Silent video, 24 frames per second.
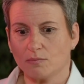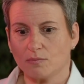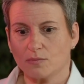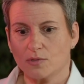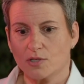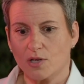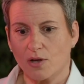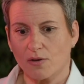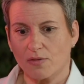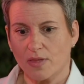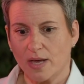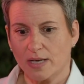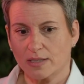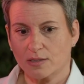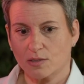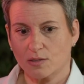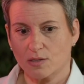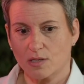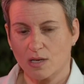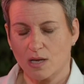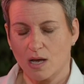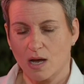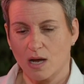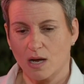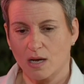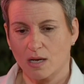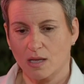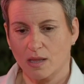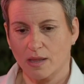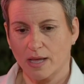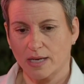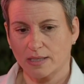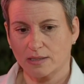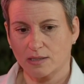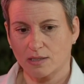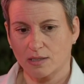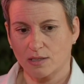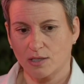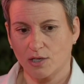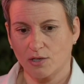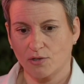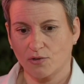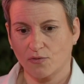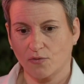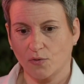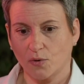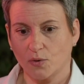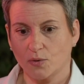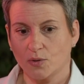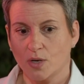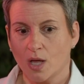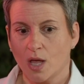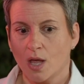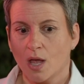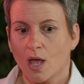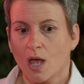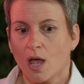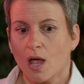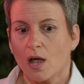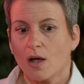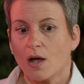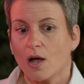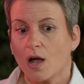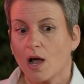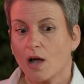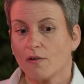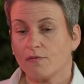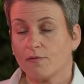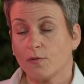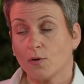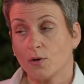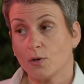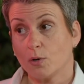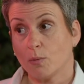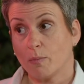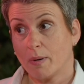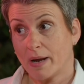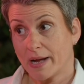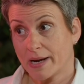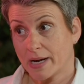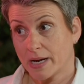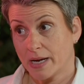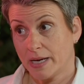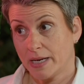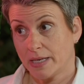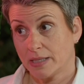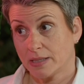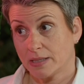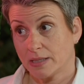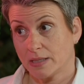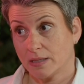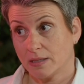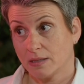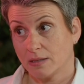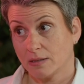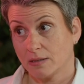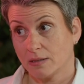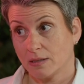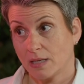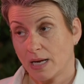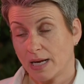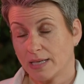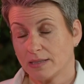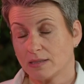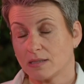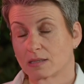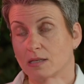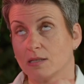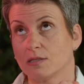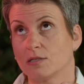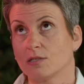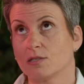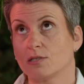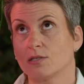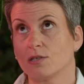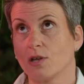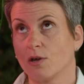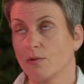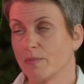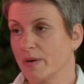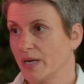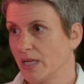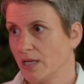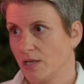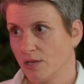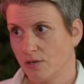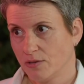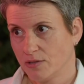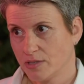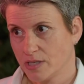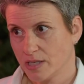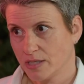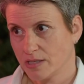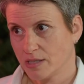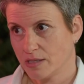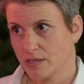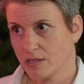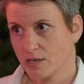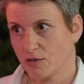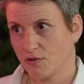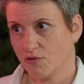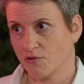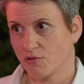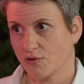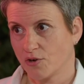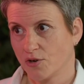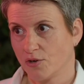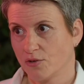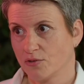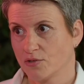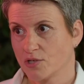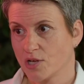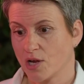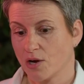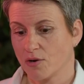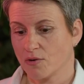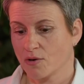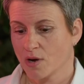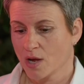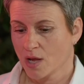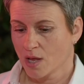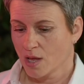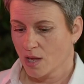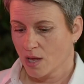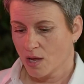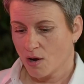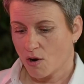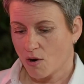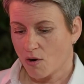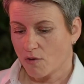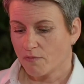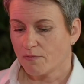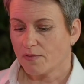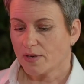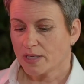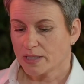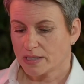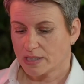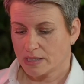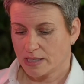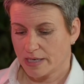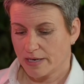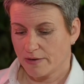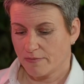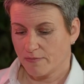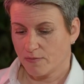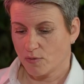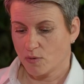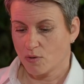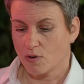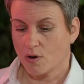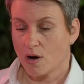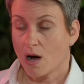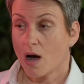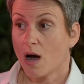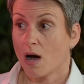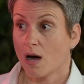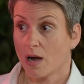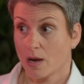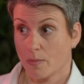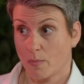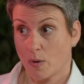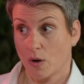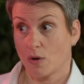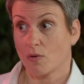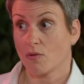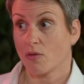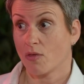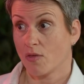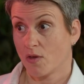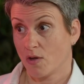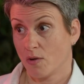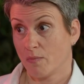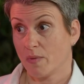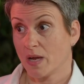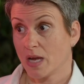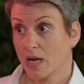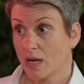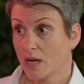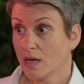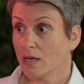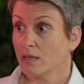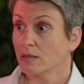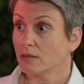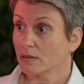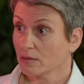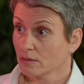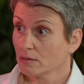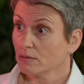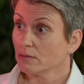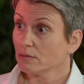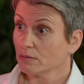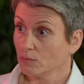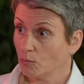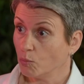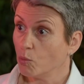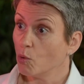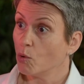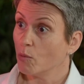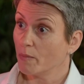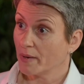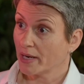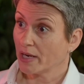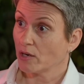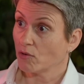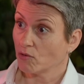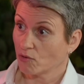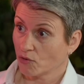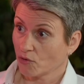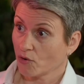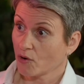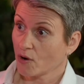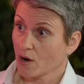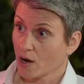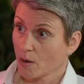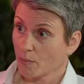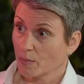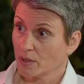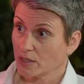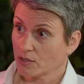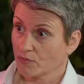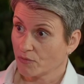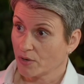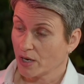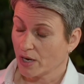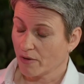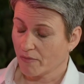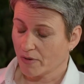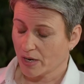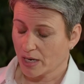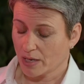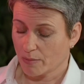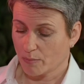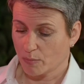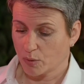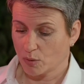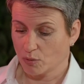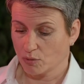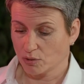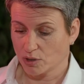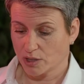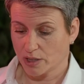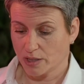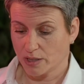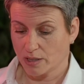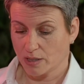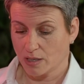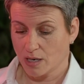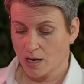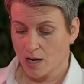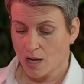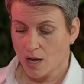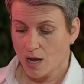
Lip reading: So that's useful. A foil blanket has so many uses, it's untrue. So obviously for hypothermia, warming your dog up is really, really important.